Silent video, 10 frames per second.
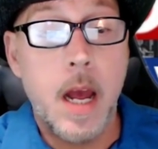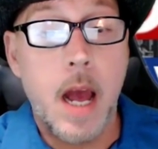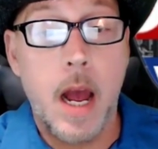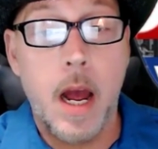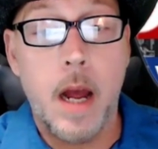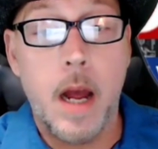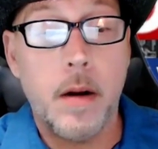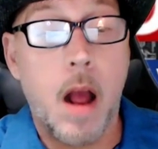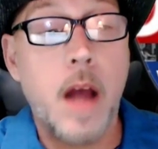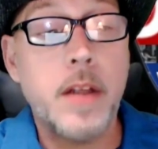
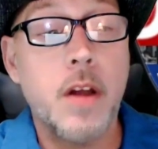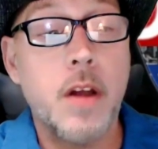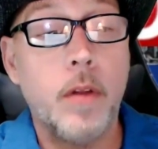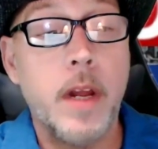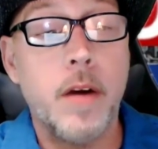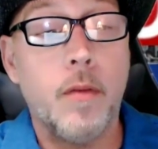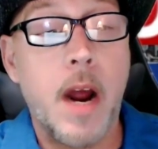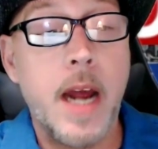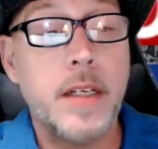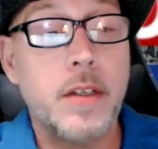Also, Linda
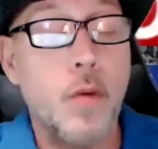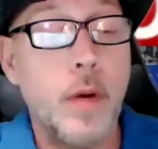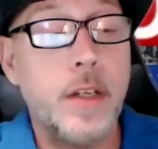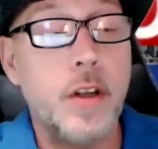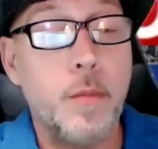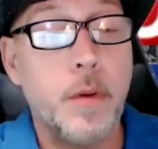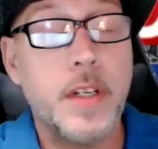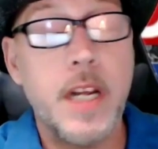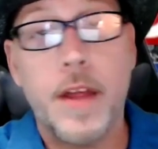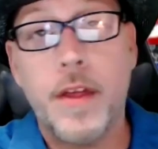Rice,
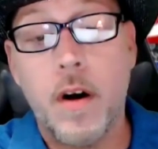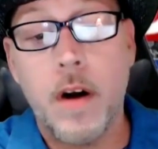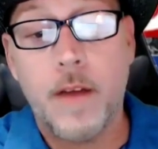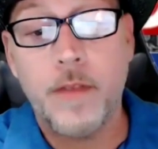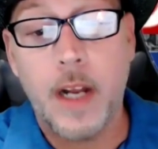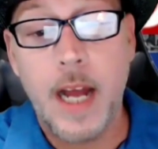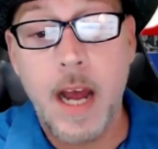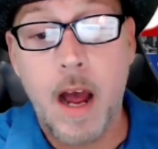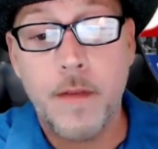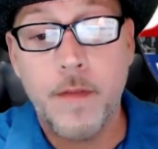22%, third off the
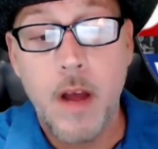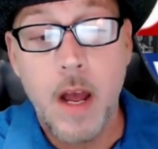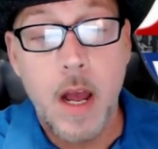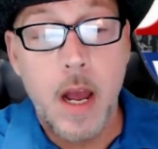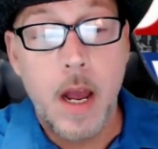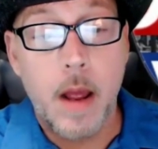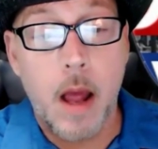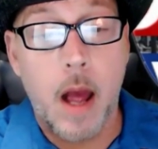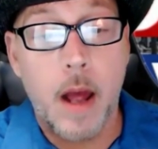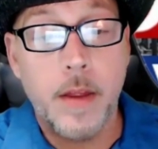layoff.
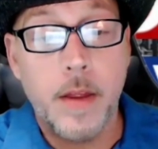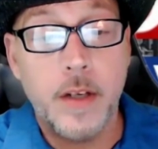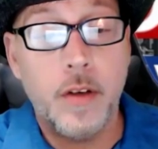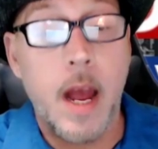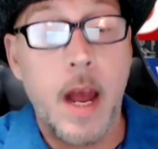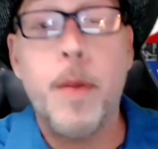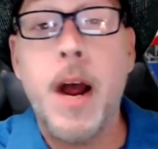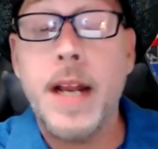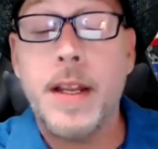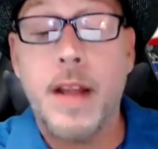
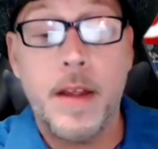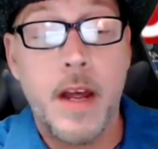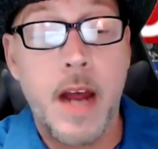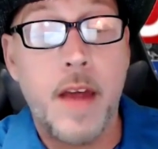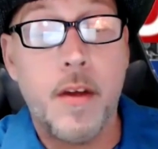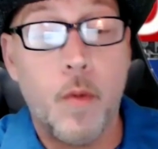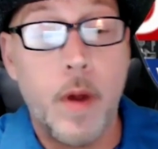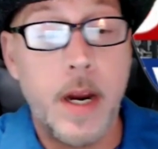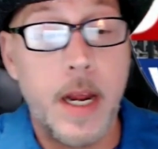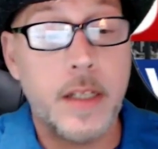The other
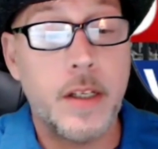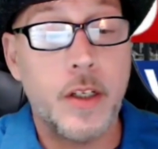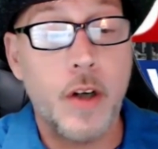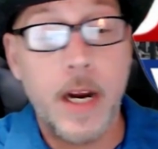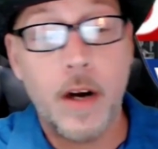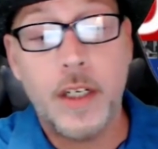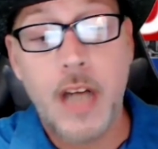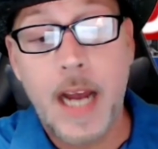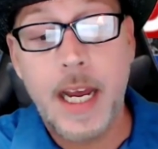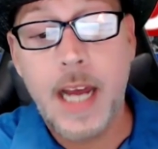one is the trainer
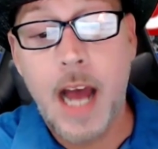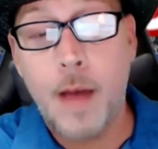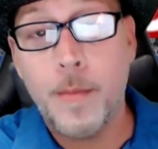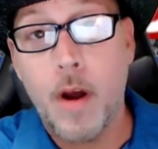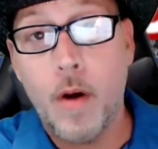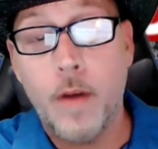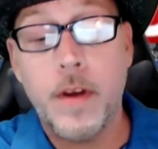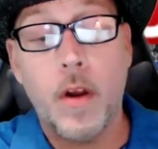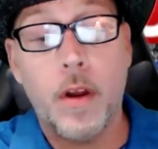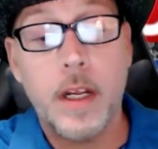jockey combo. If
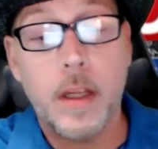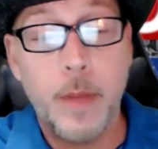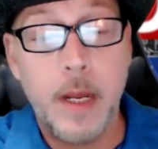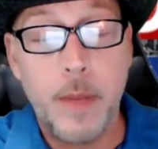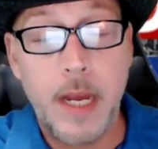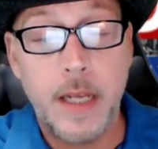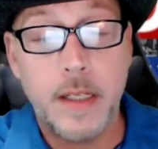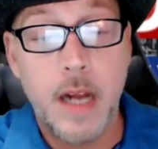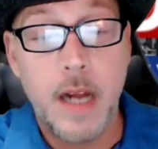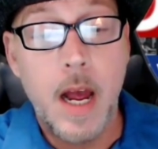you go look at the PPs,